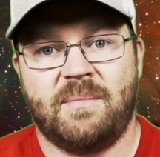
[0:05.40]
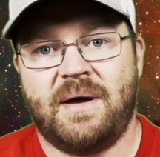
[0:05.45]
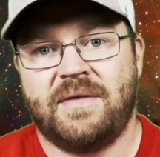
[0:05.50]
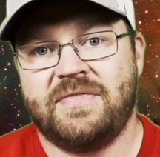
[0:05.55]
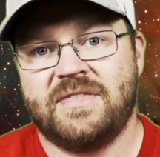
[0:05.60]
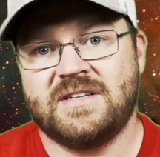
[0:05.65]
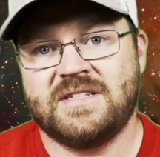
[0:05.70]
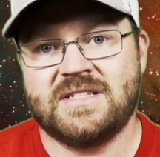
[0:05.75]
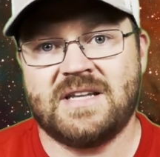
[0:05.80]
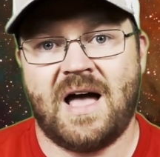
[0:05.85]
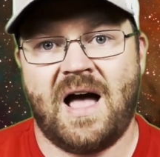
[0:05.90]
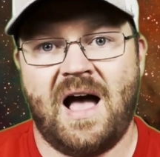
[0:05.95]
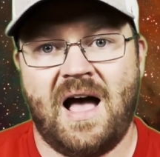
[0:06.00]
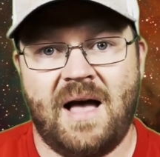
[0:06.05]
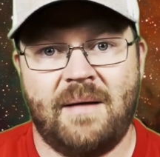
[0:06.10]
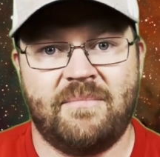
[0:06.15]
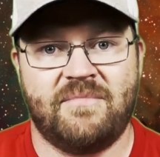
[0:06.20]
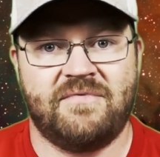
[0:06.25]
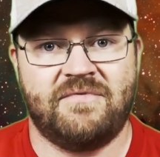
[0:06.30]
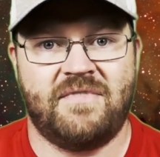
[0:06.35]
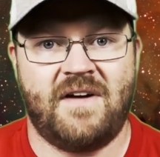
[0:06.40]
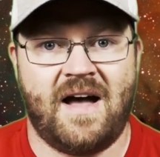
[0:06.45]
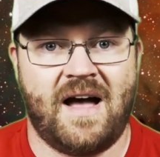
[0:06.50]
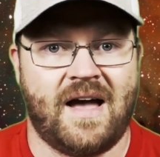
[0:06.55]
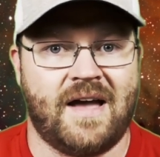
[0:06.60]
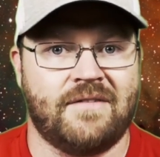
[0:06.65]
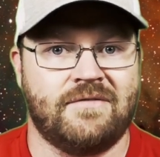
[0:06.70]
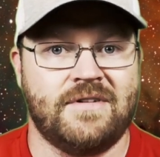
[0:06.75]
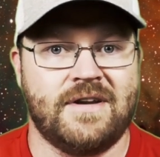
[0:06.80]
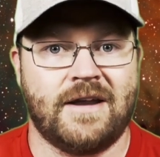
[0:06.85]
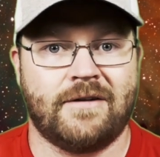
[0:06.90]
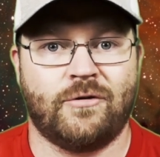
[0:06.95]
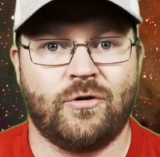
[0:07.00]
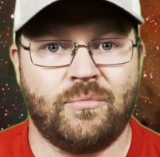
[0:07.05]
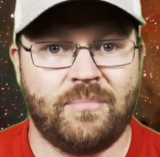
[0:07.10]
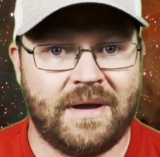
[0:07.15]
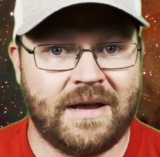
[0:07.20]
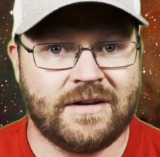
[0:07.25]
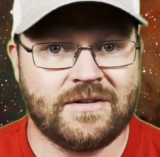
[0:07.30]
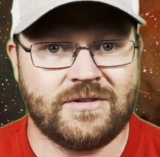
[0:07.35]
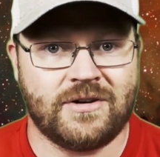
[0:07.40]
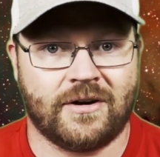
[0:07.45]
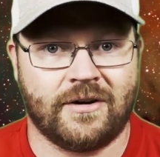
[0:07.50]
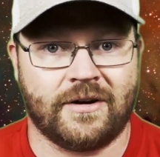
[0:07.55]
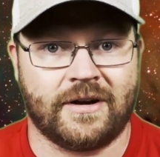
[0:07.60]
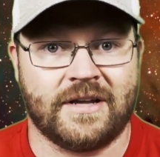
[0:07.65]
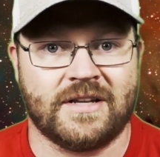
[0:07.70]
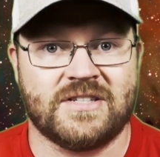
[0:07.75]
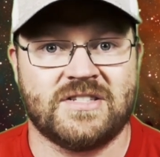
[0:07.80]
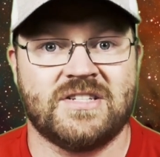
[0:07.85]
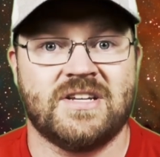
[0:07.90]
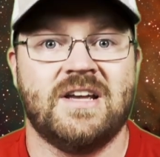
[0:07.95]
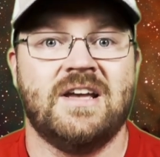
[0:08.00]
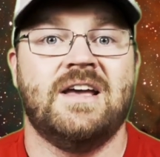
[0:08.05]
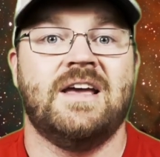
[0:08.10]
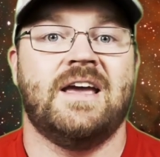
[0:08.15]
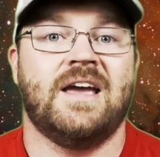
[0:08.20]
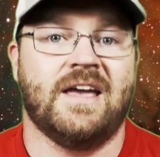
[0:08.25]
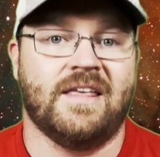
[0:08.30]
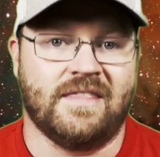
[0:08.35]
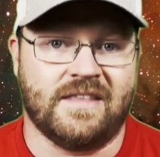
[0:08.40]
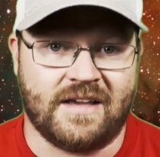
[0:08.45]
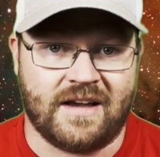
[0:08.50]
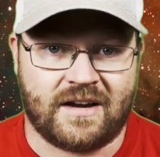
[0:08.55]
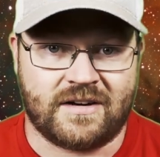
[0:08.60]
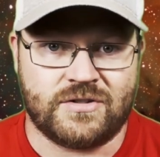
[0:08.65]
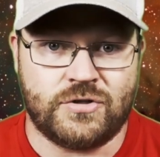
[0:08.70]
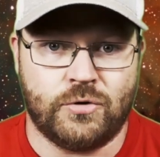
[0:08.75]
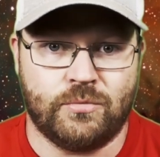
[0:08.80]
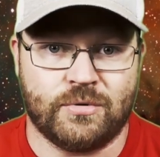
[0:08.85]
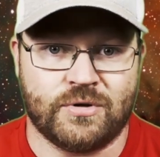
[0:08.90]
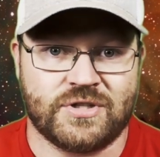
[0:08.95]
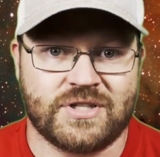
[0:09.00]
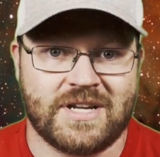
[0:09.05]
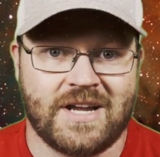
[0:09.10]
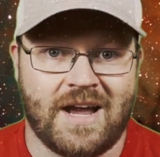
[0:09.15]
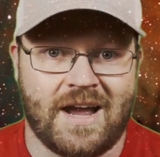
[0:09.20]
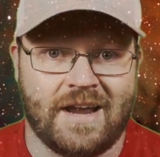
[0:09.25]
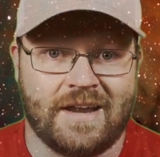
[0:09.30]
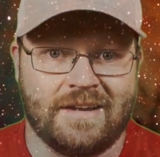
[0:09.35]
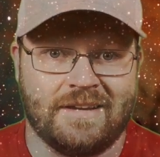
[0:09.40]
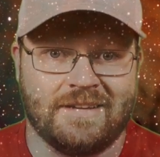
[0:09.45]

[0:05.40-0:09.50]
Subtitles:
about the top 5 narrowband targets in the October sky.